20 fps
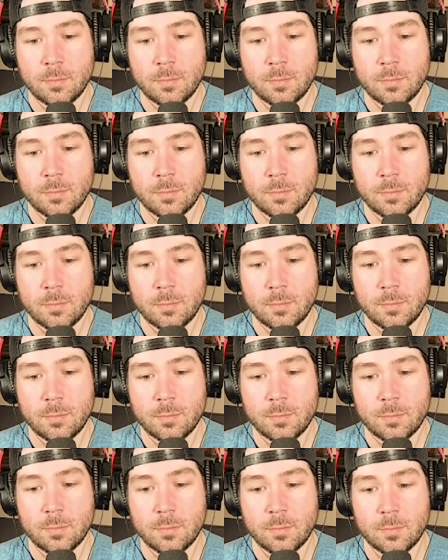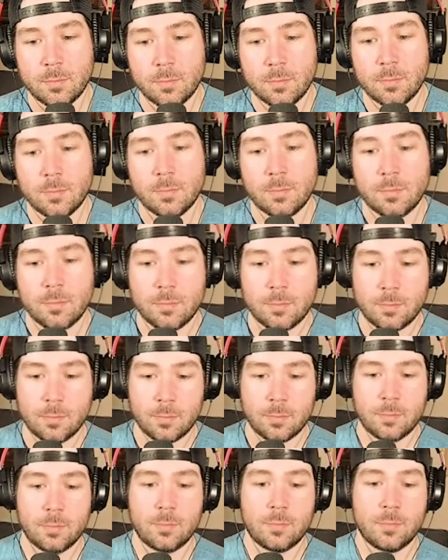
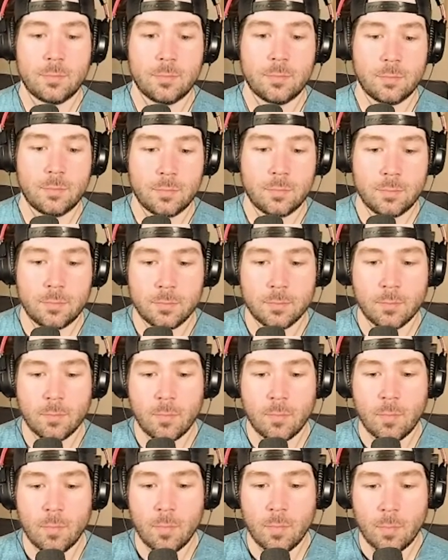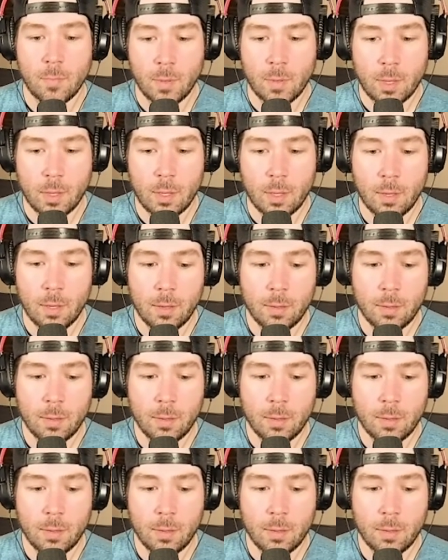(not speaking)